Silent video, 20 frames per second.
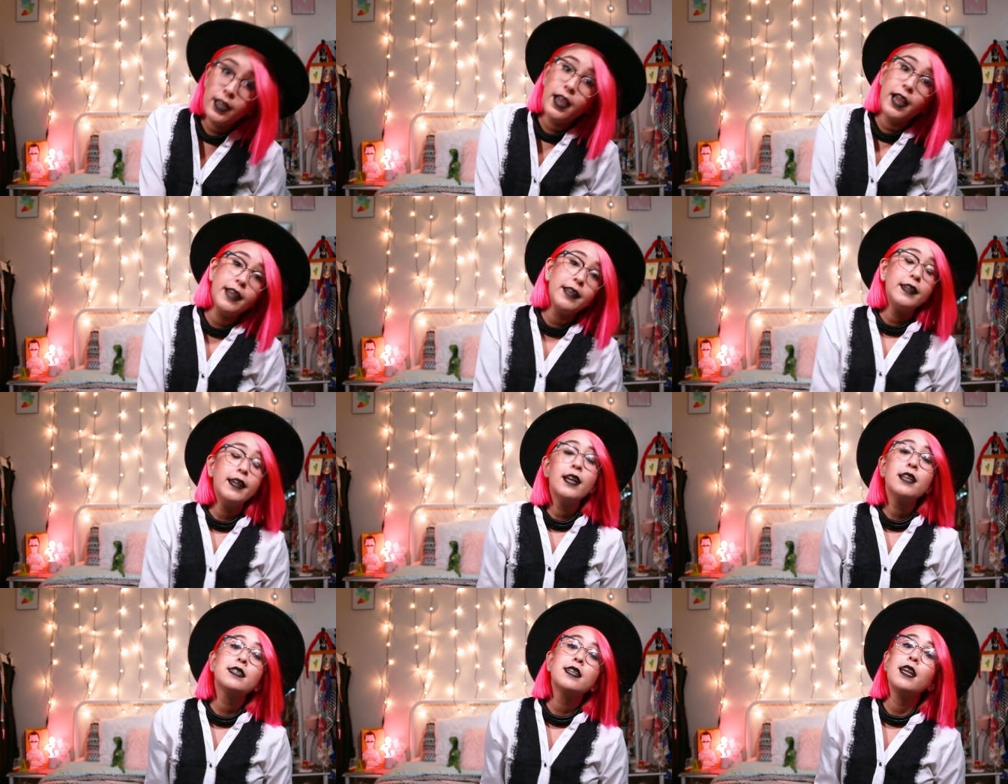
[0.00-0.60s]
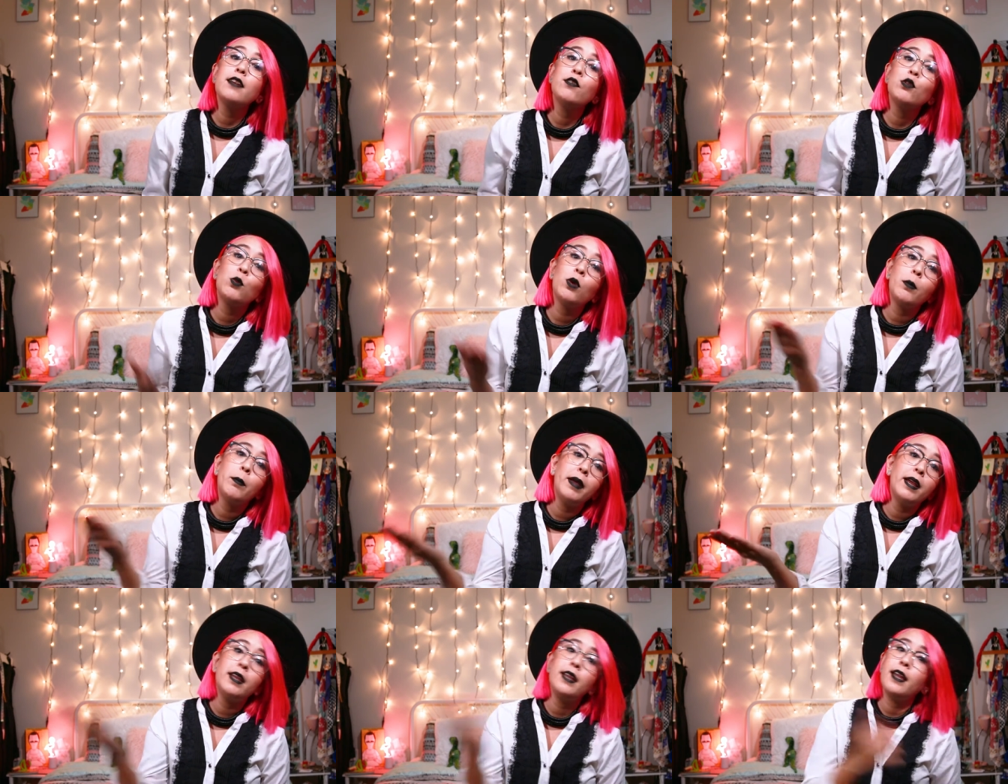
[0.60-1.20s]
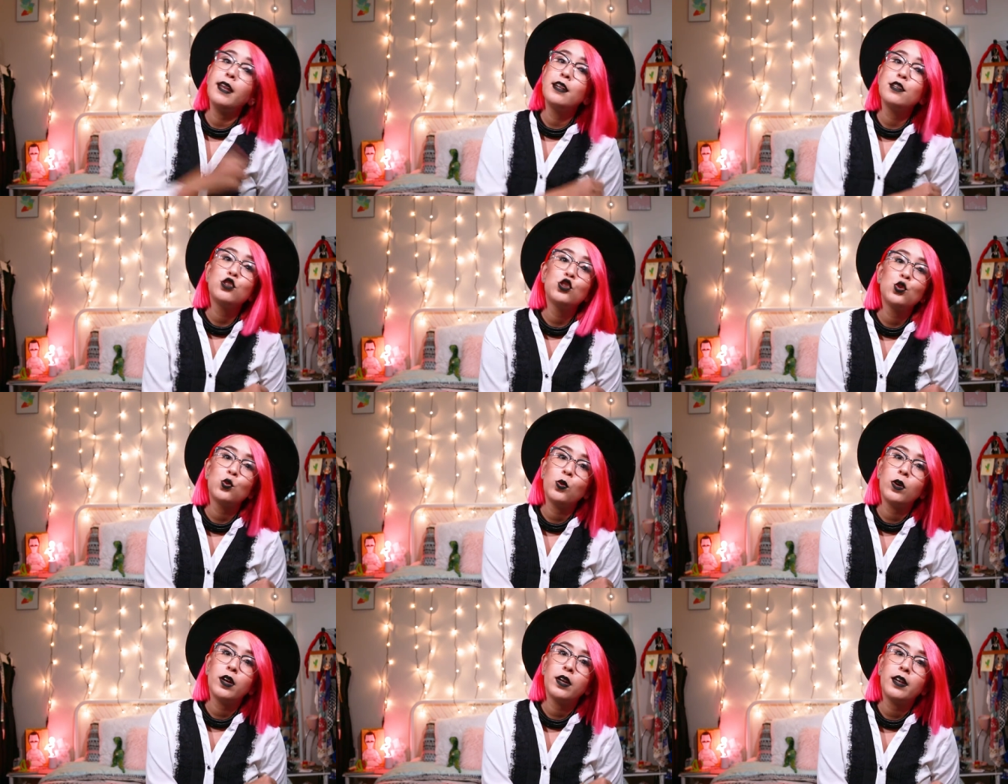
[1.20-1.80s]
And yes, I even wear bandanas
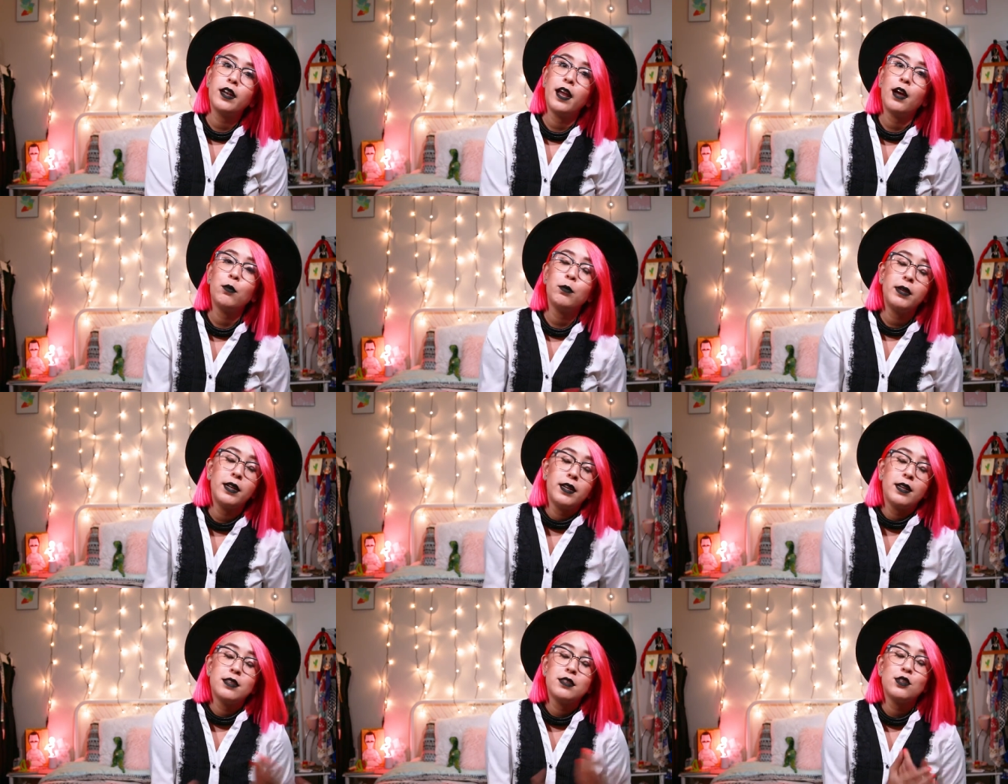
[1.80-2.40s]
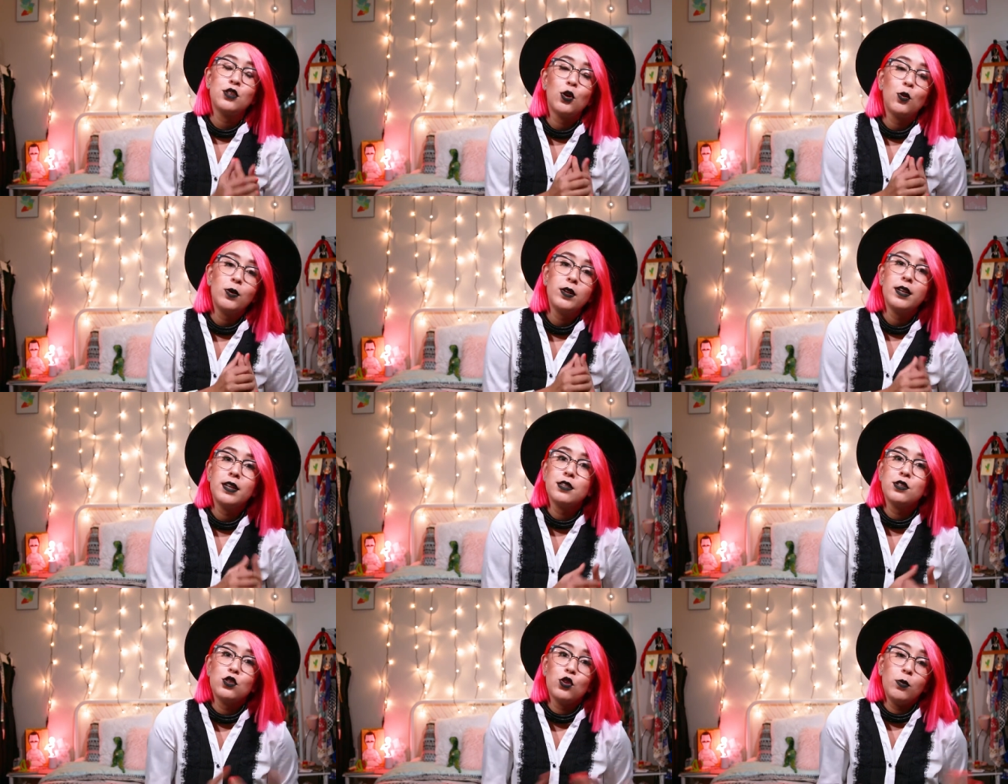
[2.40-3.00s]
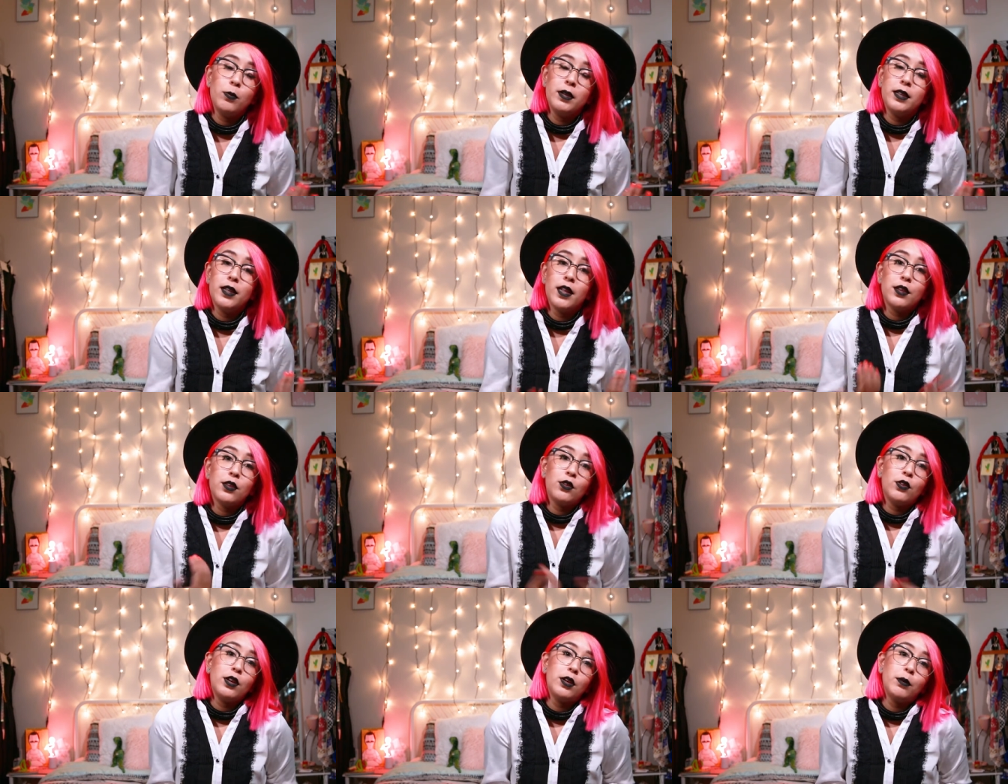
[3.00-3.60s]
to work now because no one has told me that they're